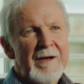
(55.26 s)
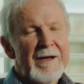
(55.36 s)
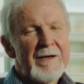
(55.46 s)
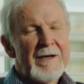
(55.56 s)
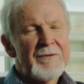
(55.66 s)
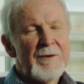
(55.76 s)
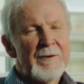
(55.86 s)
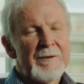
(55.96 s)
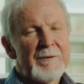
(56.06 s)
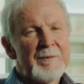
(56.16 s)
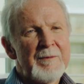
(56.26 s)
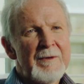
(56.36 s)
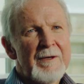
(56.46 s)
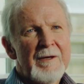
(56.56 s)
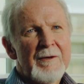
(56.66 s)
I got the
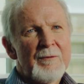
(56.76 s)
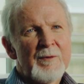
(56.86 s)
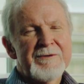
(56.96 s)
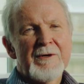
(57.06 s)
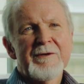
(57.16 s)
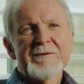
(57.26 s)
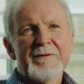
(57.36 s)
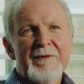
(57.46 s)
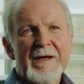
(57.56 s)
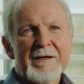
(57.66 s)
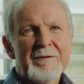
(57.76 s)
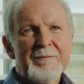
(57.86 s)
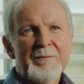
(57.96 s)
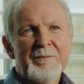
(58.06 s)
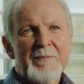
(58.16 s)
results of that
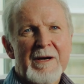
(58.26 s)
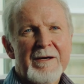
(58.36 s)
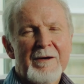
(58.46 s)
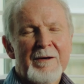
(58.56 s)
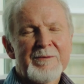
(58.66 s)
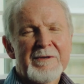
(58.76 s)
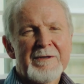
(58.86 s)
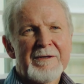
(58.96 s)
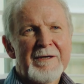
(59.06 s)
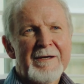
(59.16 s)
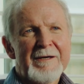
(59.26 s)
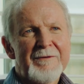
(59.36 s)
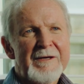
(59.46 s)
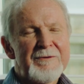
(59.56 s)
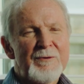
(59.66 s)
biopsy,
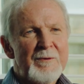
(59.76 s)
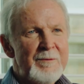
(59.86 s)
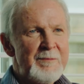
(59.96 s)
and they told